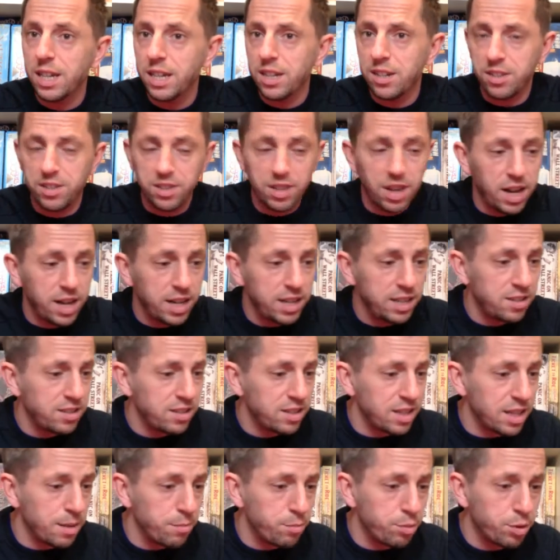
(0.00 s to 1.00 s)
designs,
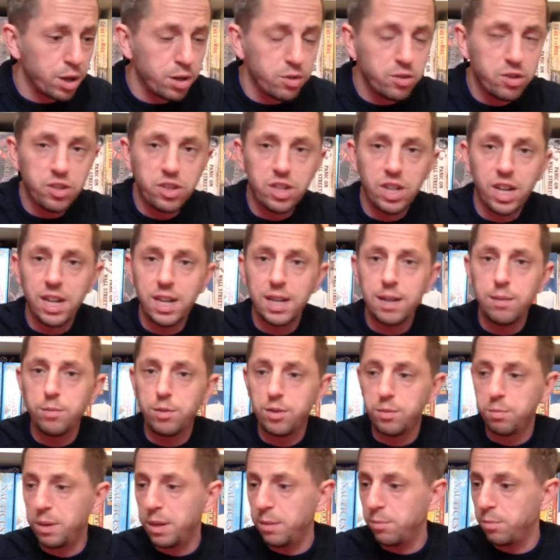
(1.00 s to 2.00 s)
their
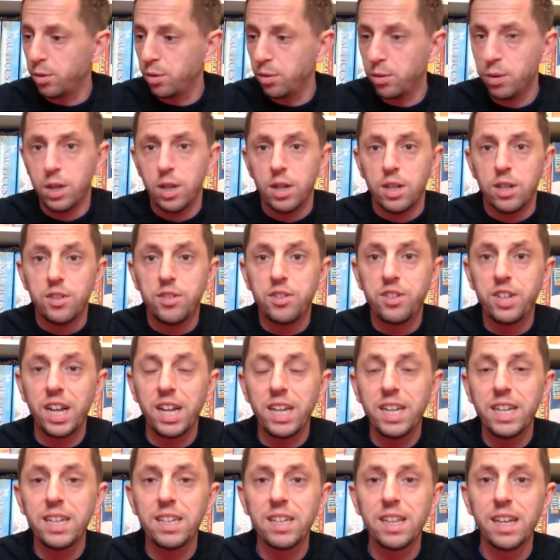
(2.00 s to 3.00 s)
prototypes, people
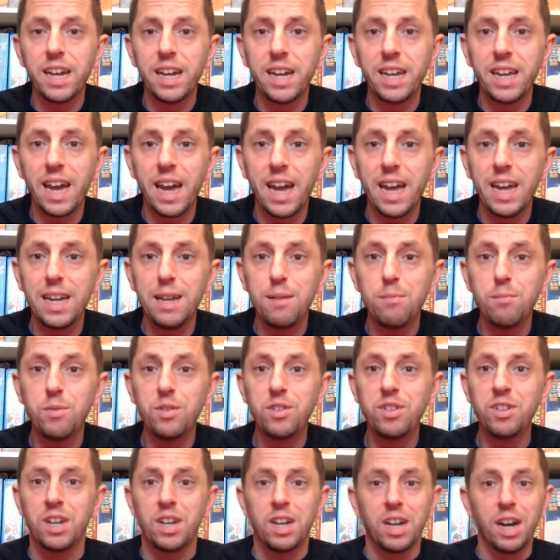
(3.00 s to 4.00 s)
selling their
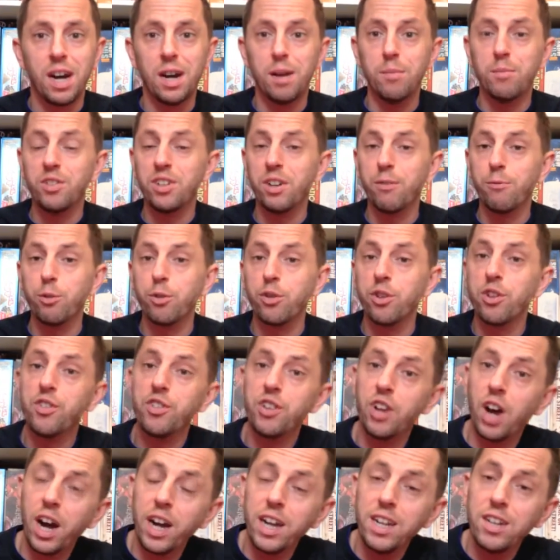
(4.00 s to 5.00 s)
games, several
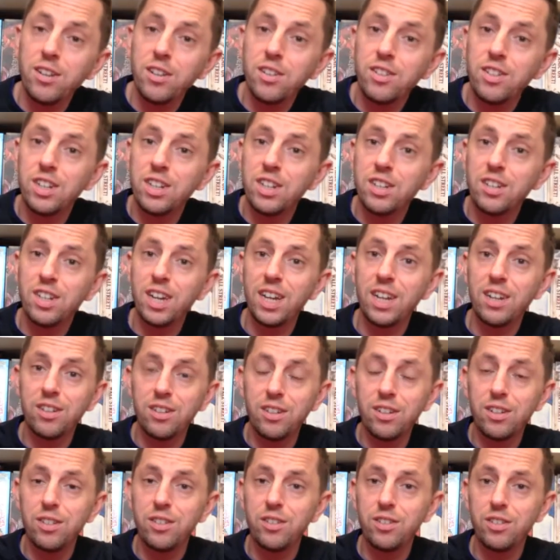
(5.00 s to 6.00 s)
designers in
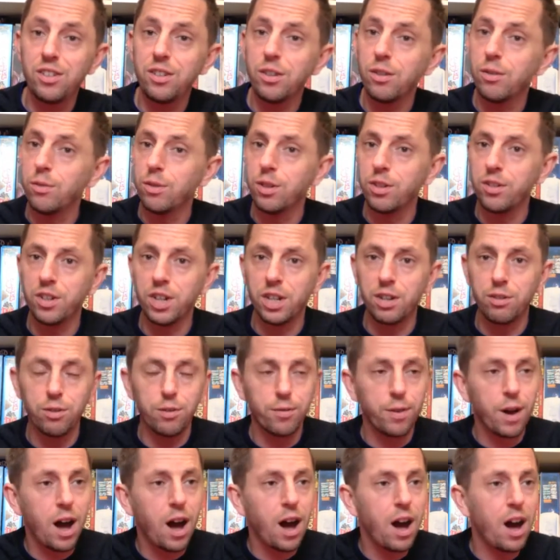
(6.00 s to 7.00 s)
attendance, you know, designer of
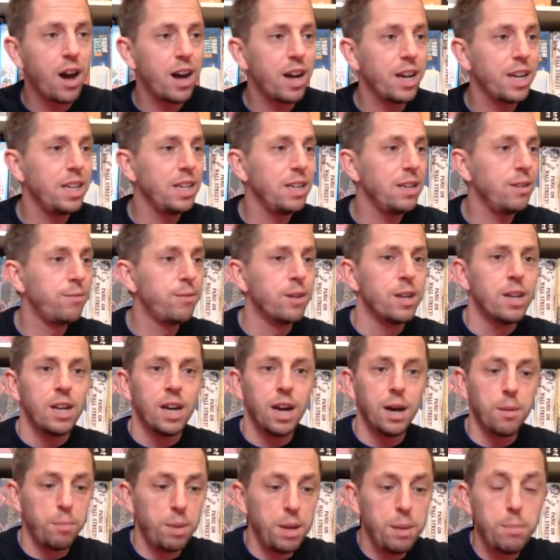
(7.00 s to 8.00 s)
Hive,
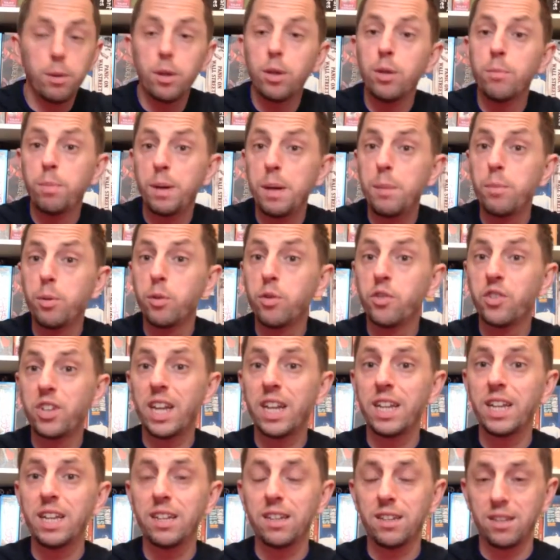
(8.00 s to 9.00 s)
and people
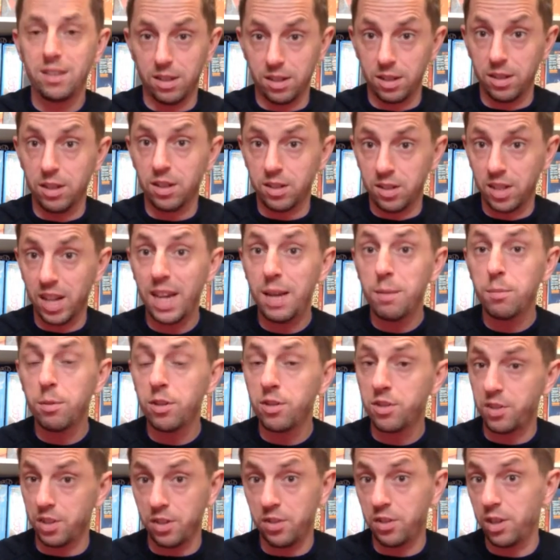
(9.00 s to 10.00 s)
selling the
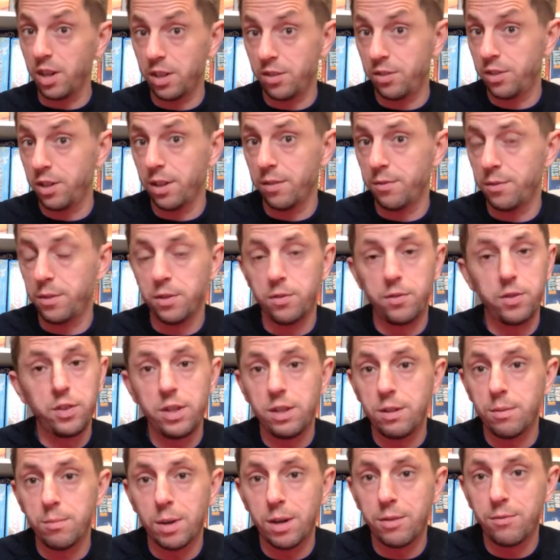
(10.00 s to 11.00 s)
tables, as you've
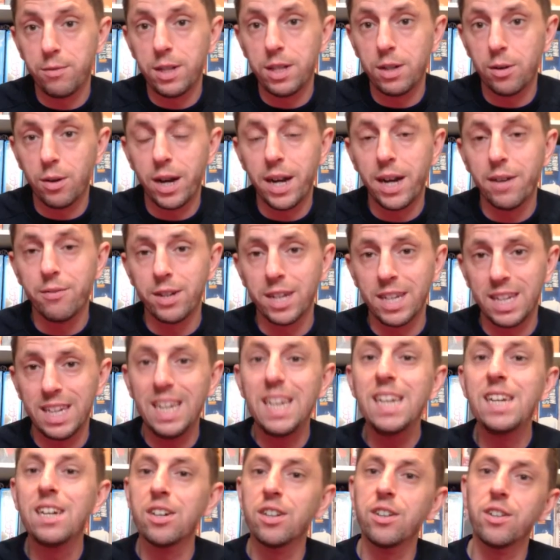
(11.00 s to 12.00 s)
seen in my video. I have a
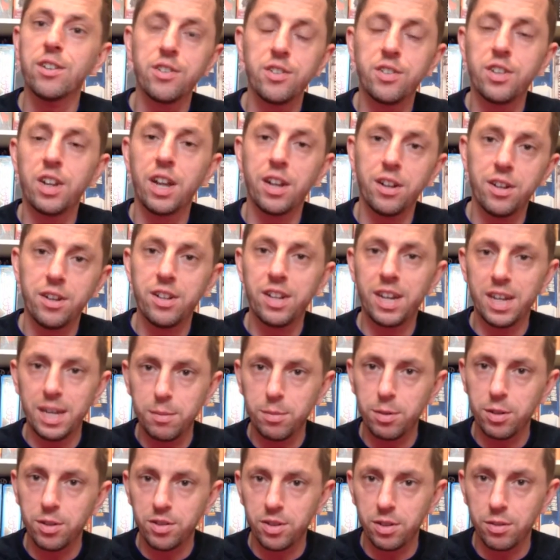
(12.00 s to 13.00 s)
Geek and Son
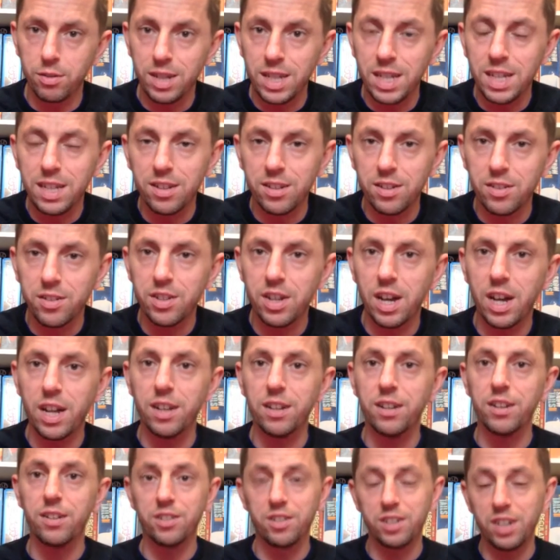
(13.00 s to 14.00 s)
table, so Geek and
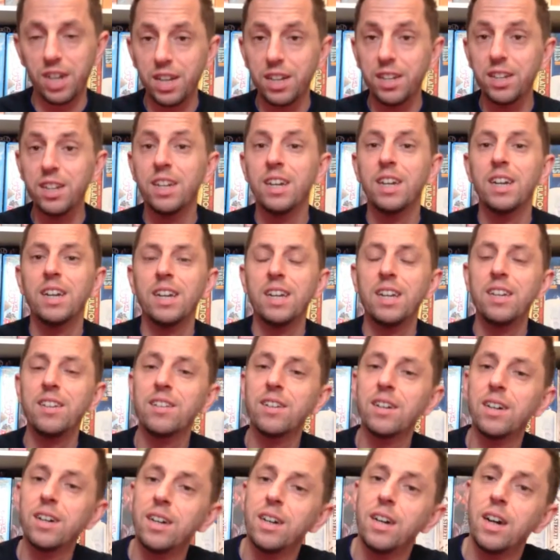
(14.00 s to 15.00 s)
Son is
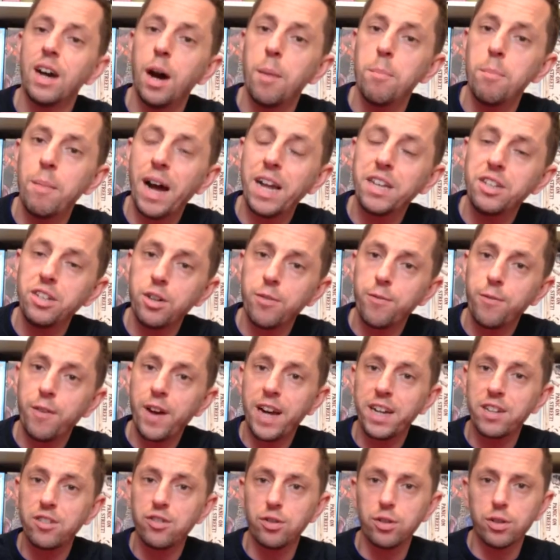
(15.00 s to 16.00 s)
a
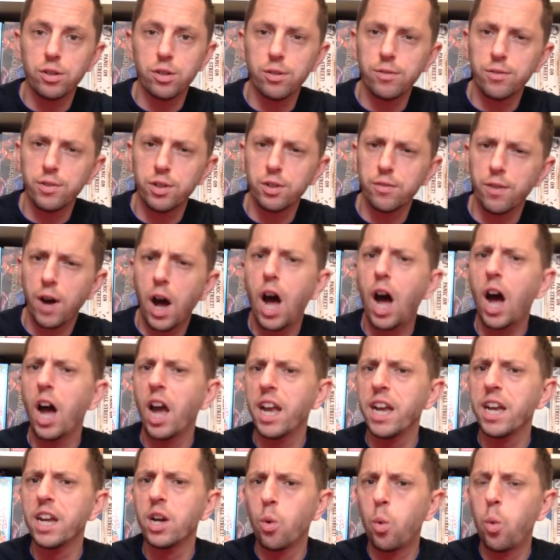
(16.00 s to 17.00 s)
manufacturer of sort of
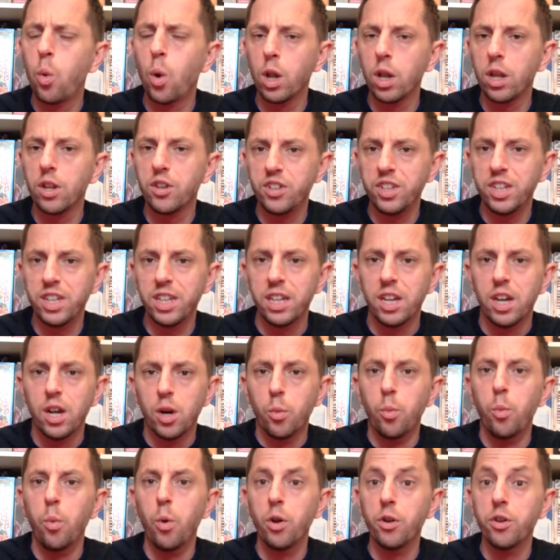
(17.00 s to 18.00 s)
high quality
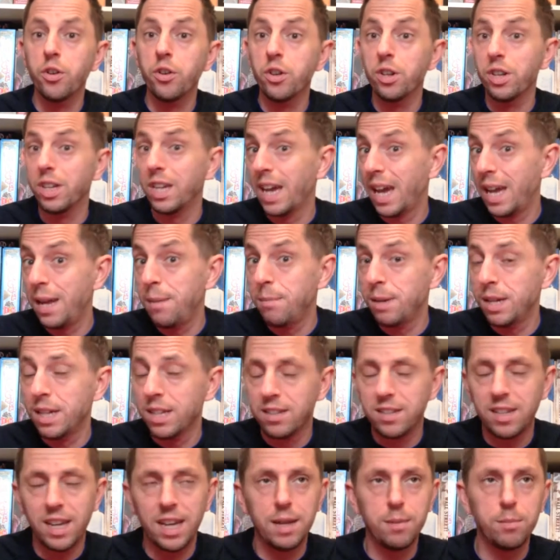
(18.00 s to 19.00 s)
wooden gaming
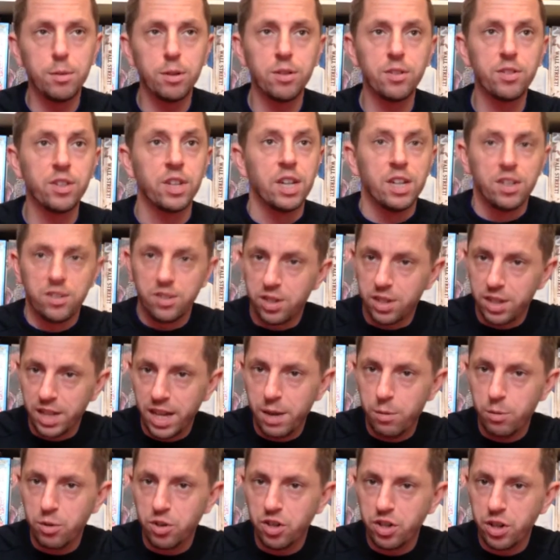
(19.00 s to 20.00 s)
tables, so
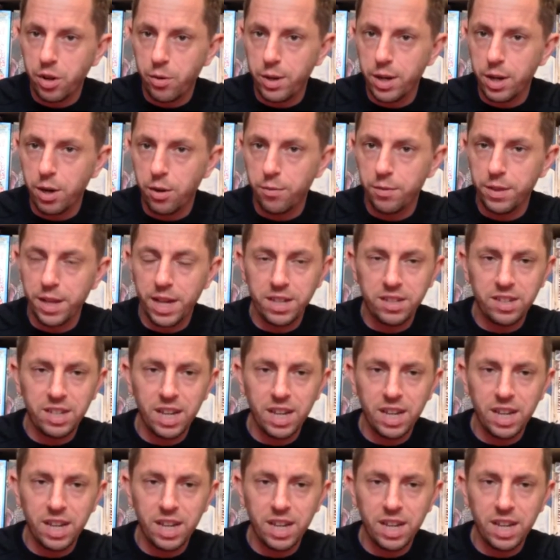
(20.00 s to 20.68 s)
they were showing off their